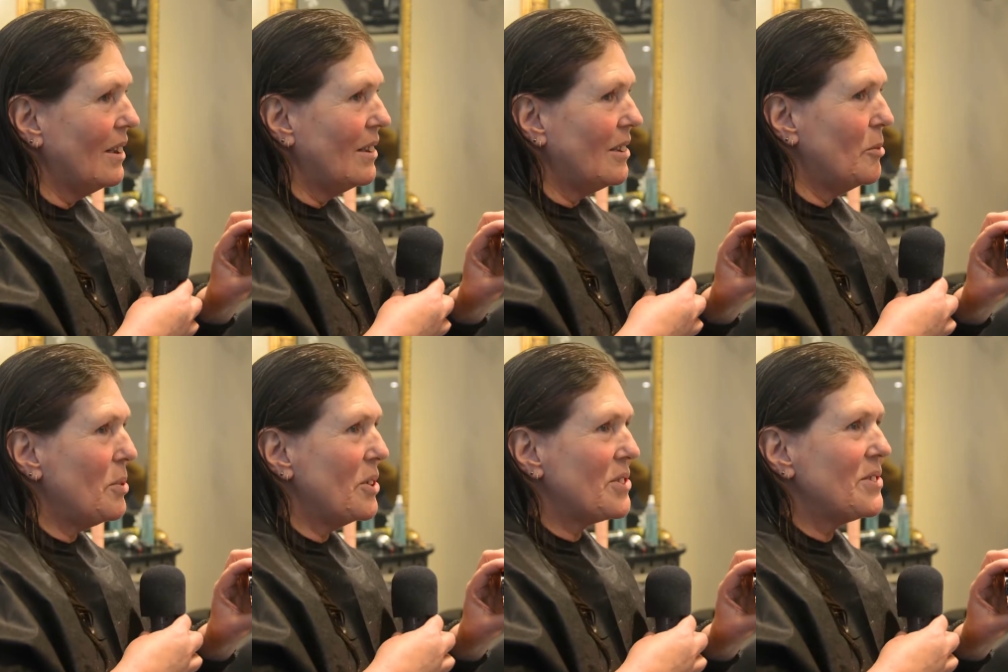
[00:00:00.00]

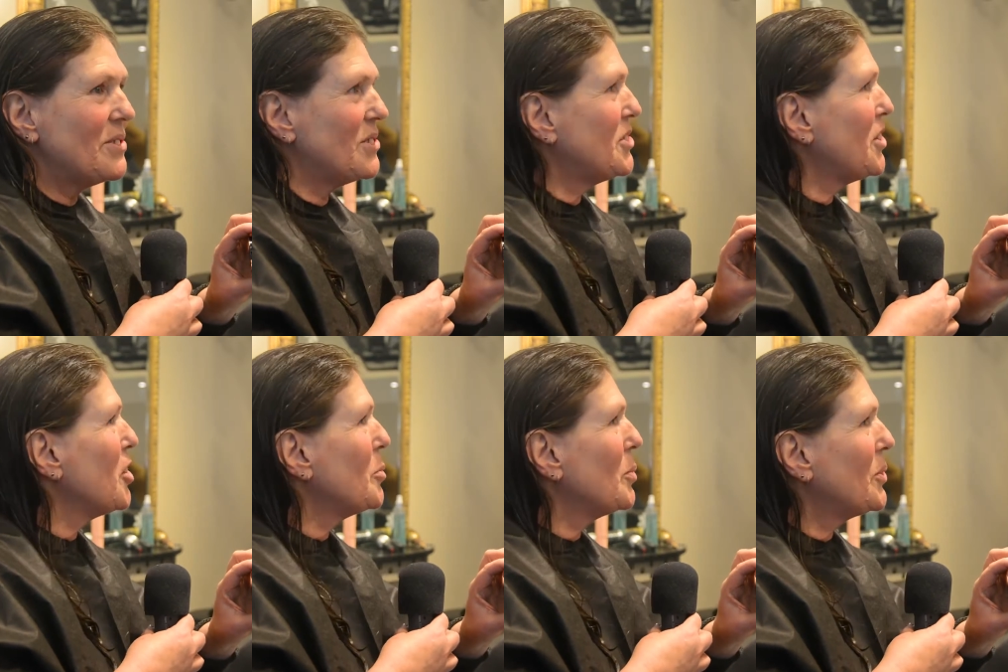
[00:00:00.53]
depression's a
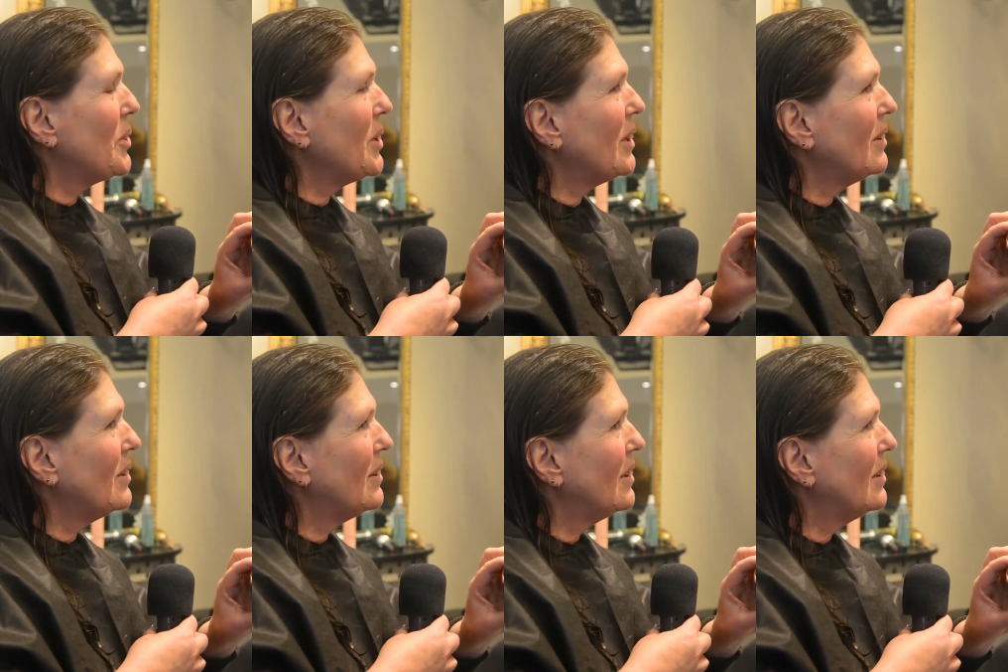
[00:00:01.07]
terrible thing,
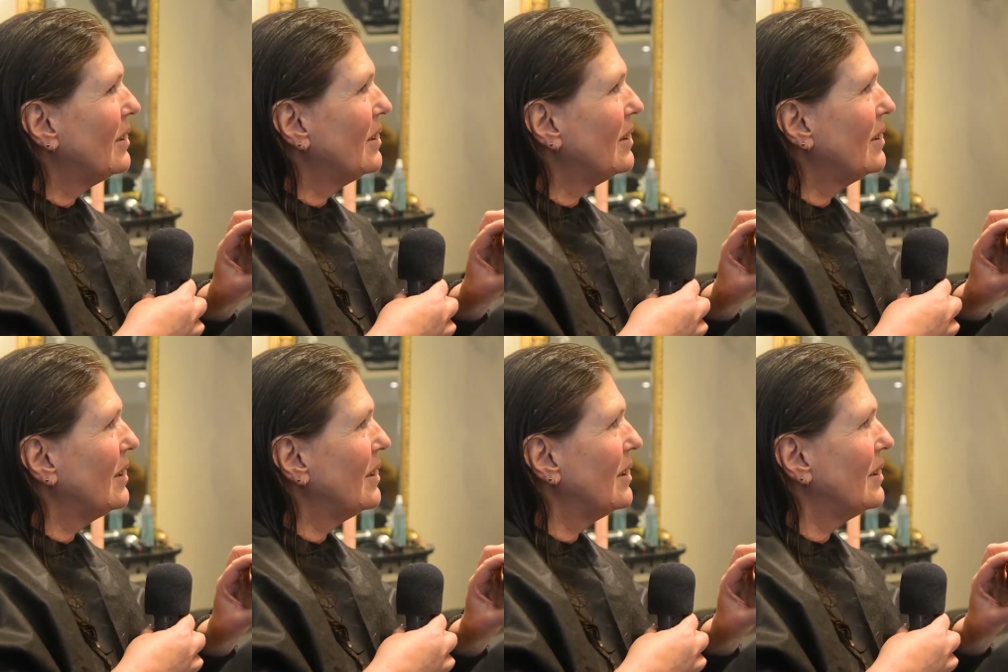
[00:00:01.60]
and
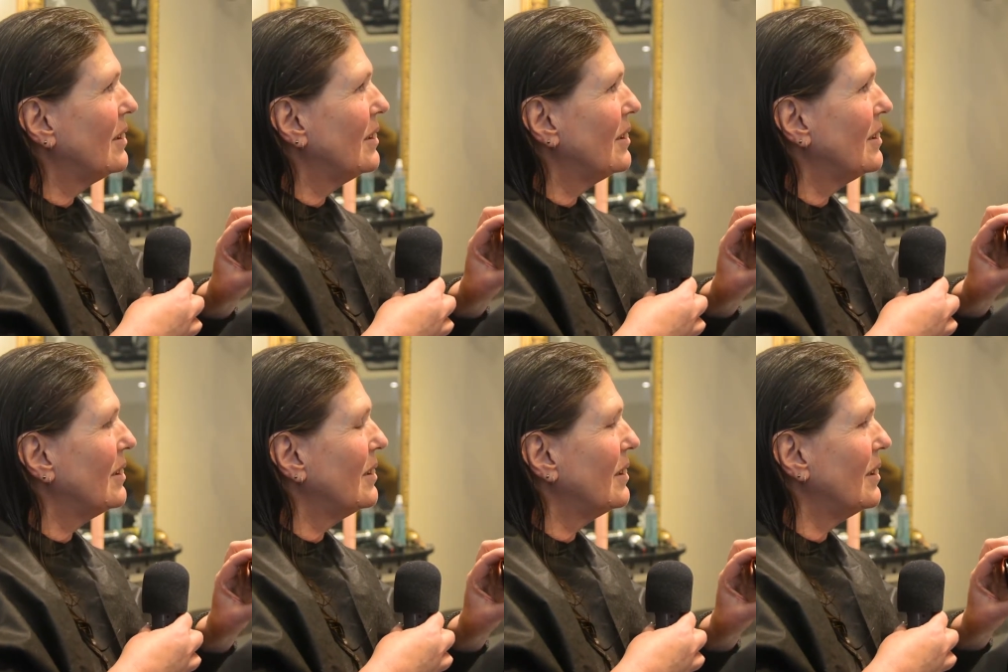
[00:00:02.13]

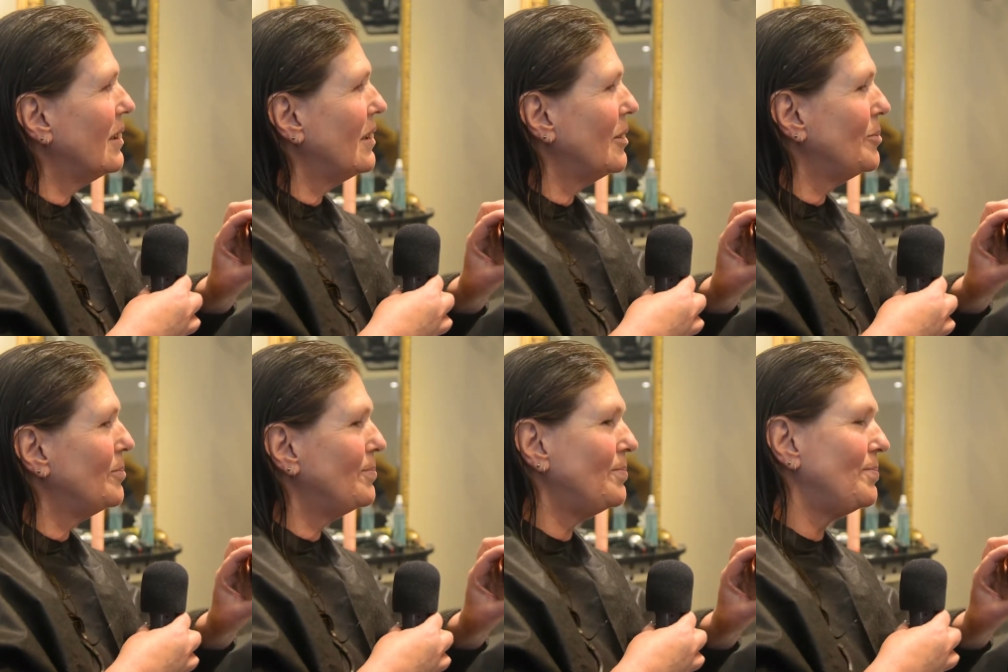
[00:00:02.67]
uh,
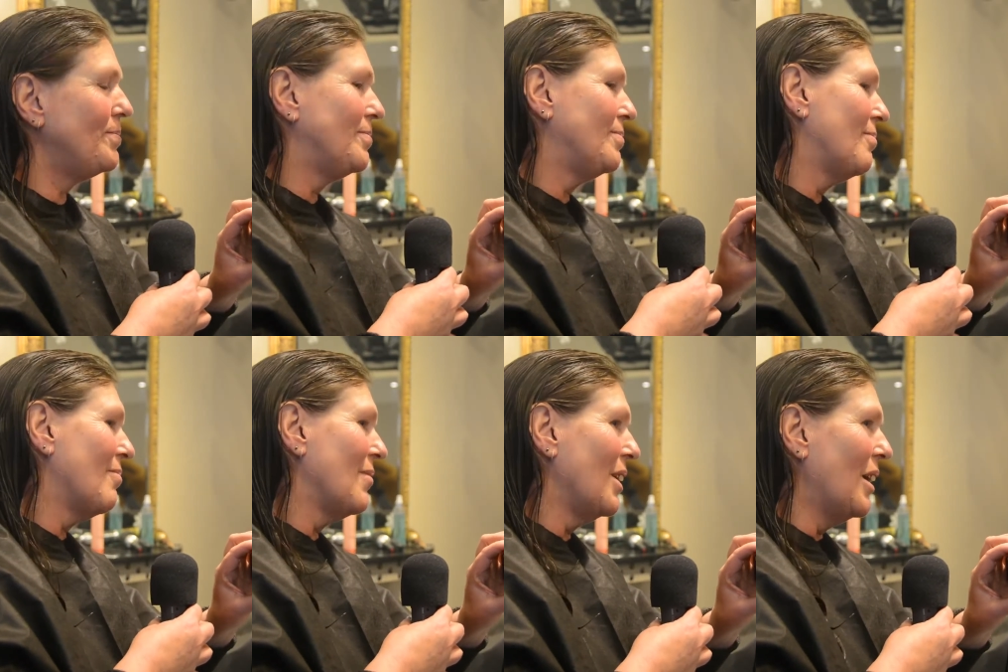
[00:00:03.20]
um,
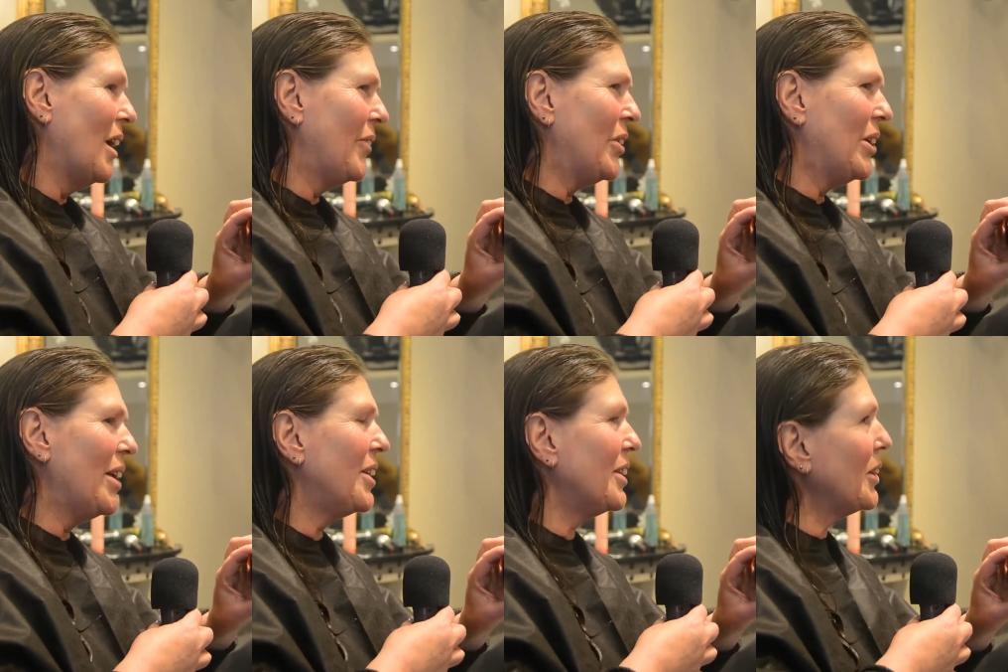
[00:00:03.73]
if you
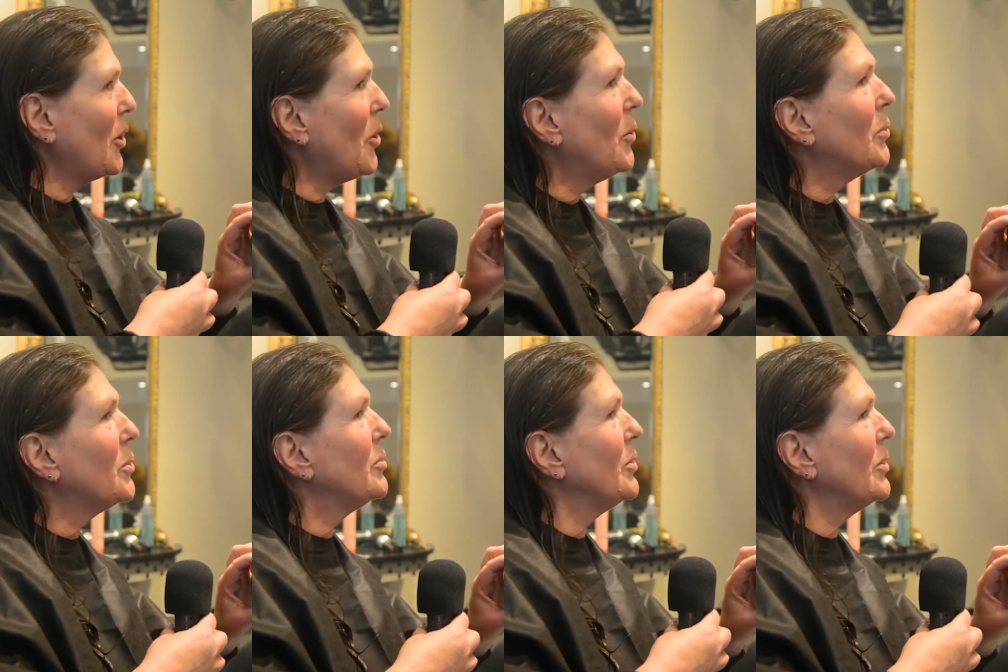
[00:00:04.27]
let it get
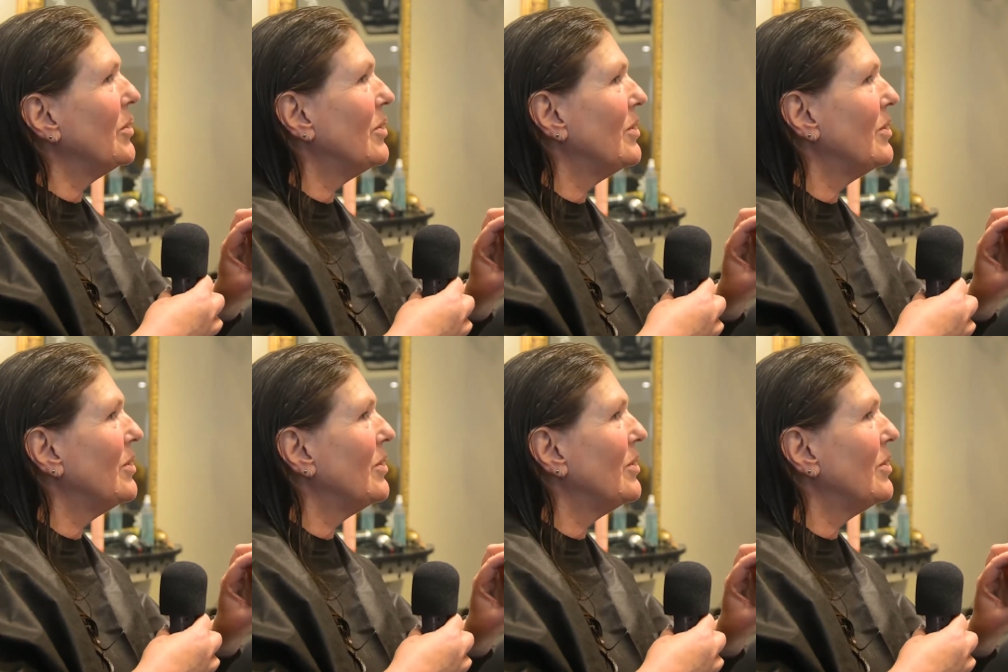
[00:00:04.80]
hold of you, it,